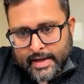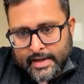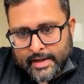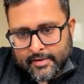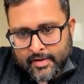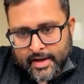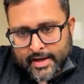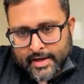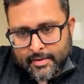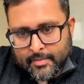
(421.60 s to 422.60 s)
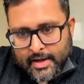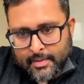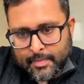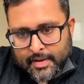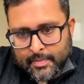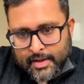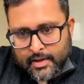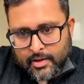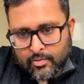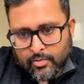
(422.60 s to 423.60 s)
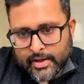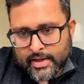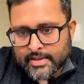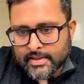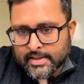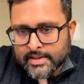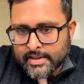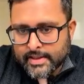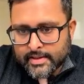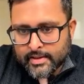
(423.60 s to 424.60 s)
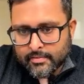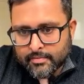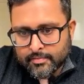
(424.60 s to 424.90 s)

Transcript: and divide by P by Q? It doesn't change anything.